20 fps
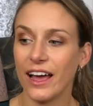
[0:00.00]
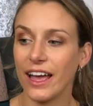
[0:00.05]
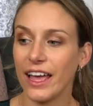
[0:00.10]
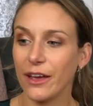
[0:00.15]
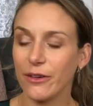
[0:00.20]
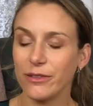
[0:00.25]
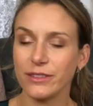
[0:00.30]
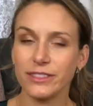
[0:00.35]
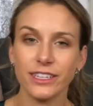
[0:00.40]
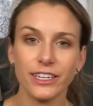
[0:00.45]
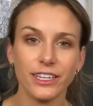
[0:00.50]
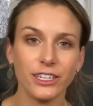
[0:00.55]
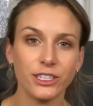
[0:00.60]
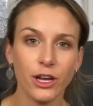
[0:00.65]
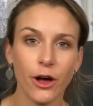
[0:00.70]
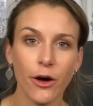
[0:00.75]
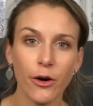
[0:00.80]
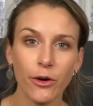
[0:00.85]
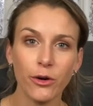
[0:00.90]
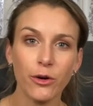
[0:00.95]
it was a
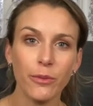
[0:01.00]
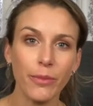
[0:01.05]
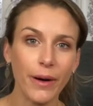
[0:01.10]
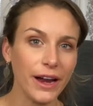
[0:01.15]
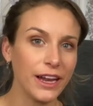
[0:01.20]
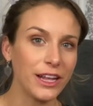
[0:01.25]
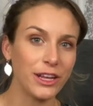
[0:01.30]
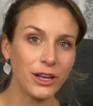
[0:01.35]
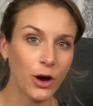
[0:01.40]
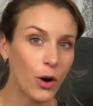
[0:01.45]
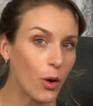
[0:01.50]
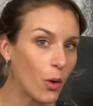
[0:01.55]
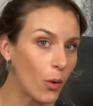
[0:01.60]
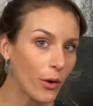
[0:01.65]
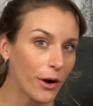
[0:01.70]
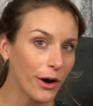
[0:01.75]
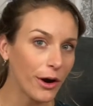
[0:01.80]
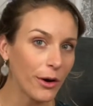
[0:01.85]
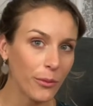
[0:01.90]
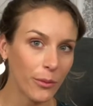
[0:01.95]
total body
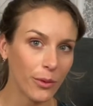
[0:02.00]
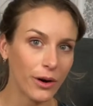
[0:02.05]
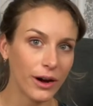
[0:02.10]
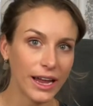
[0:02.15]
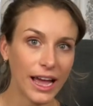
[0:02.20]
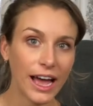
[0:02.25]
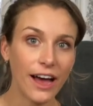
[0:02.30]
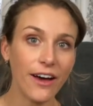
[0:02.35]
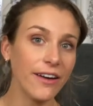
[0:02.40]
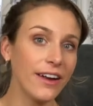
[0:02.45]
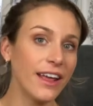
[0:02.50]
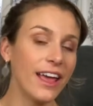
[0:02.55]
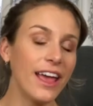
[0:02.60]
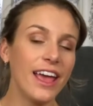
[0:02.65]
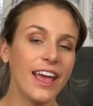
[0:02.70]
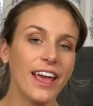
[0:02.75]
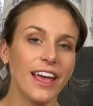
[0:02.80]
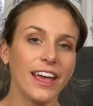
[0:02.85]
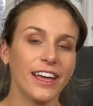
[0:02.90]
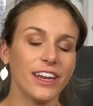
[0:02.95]
core workout.
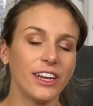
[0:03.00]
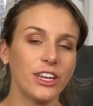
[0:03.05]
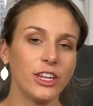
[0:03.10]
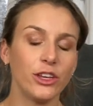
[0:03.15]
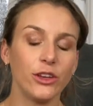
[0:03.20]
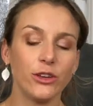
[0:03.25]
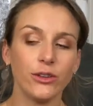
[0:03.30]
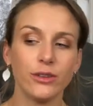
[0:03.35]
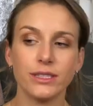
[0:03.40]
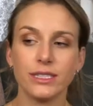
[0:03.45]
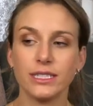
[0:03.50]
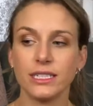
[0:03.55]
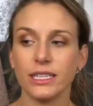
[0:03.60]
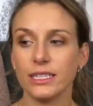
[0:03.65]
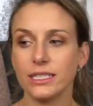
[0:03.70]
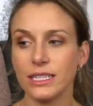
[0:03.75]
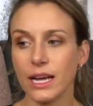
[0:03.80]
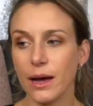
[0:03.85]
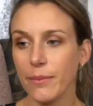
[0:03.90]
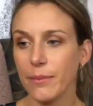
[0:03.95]
It
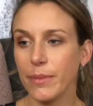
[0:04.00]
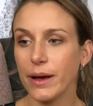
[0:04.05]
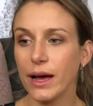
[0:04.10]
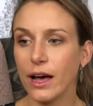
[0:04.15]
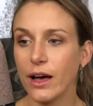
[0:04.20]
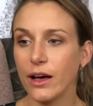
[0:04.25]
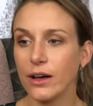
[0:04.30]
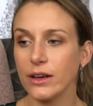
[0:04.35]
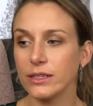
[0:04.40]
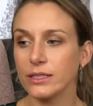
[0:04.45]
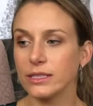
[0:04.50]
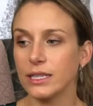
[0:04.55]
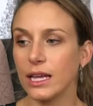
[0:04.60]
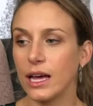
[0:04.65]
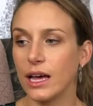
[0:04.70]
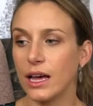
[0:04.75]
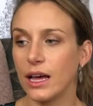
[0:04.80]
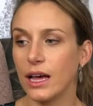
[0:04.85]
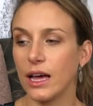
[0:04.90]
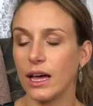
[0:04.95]
used dumbbells,
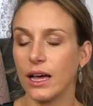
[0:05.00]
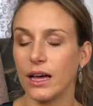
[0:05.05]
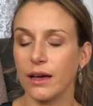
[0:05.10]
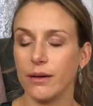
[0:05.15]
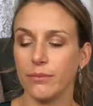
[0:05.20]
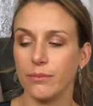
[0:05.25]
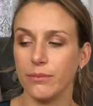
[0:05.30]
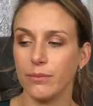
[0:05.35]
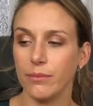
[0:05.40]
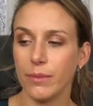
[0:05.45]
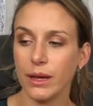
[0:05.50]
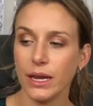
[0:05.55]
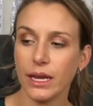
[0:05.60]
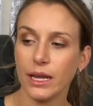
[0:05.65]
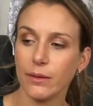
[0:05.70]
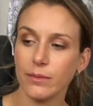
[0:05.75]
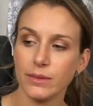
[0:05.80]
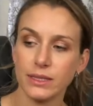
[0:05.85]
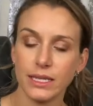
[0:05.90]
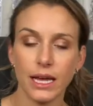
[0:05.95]
a
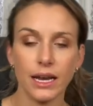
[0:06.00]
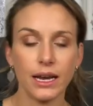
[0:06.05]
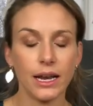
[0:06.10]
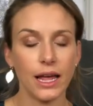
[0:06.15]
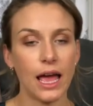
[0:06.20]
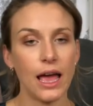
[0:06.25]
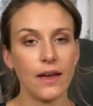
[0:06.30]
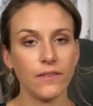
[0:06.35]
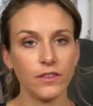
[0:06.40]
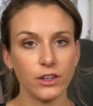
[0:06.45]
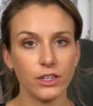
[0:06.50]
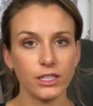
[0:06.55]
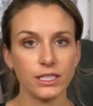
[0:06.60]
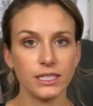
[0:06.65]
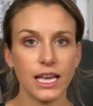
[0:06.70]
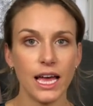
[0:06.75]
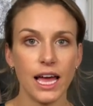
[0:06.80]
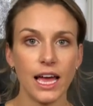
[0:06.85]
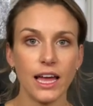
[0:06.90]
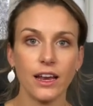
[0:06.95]
medium set and a heavier
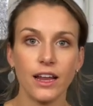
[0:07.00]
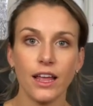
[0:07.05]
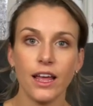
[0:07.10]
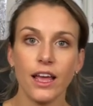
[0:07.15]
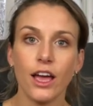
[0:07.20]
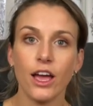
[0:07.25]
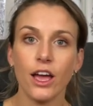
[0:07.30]
set,